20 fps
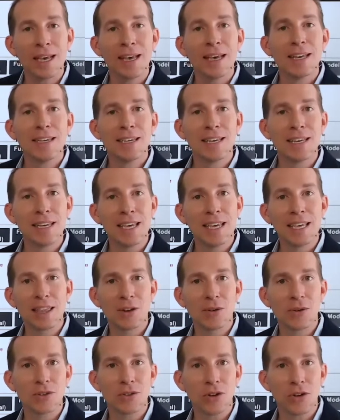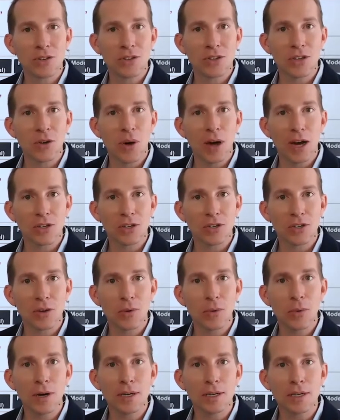to get the results that you actually
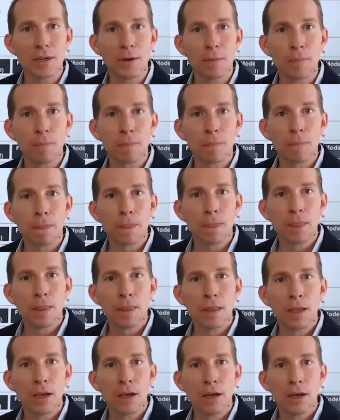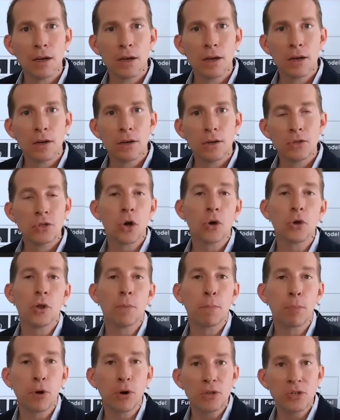want. So the
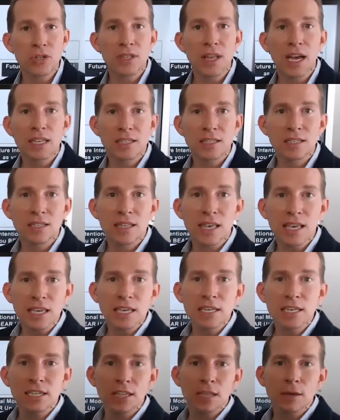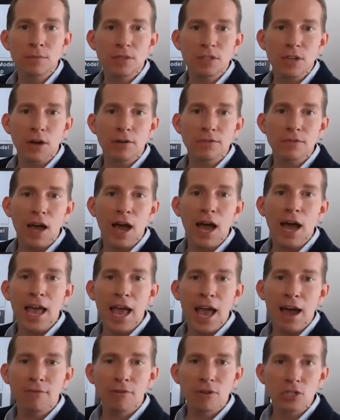person that's thinking to themselves, I
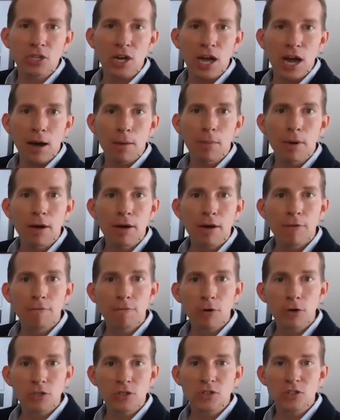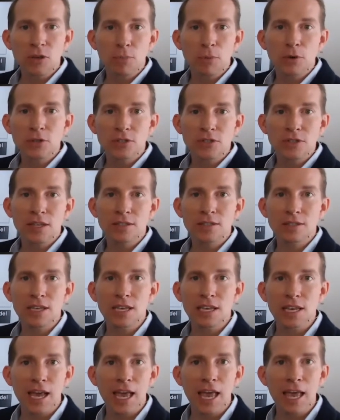have a job, versus the person that's
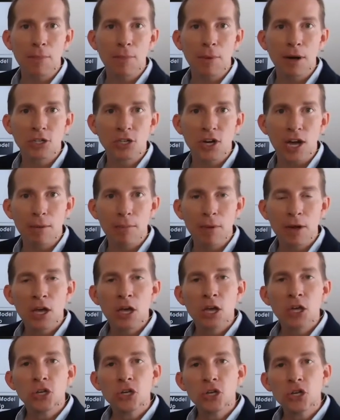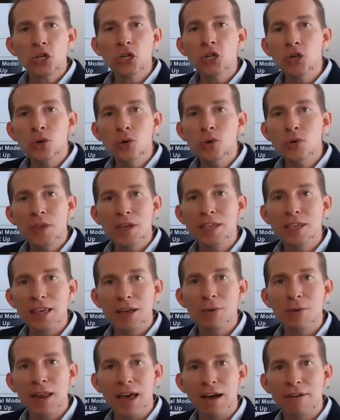thinking, I hate my job, do you think they
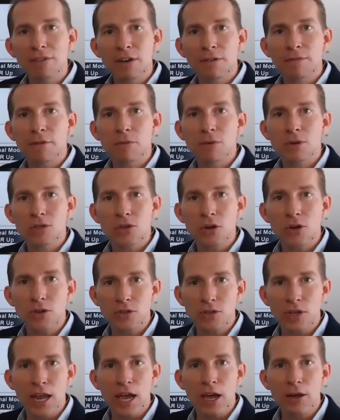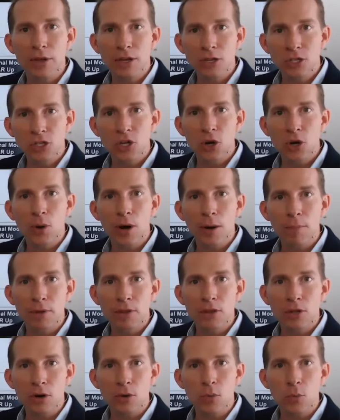would have different results on how they show up in
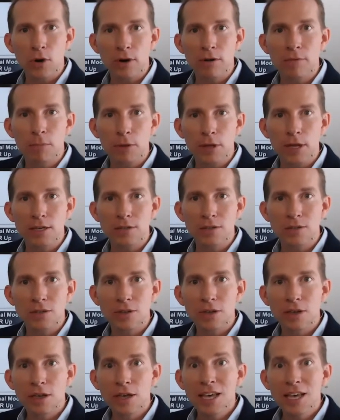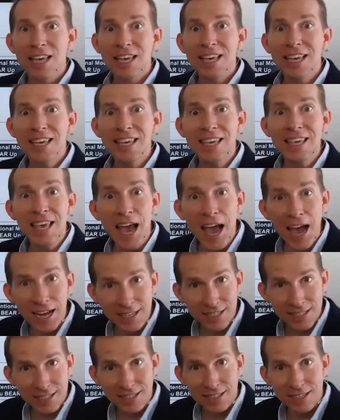their workplace?
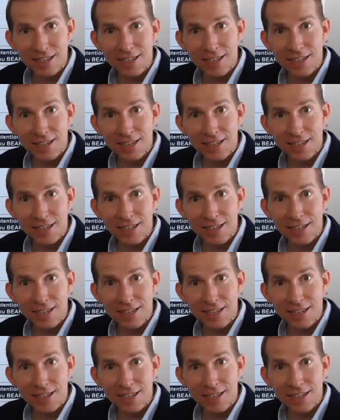Yes.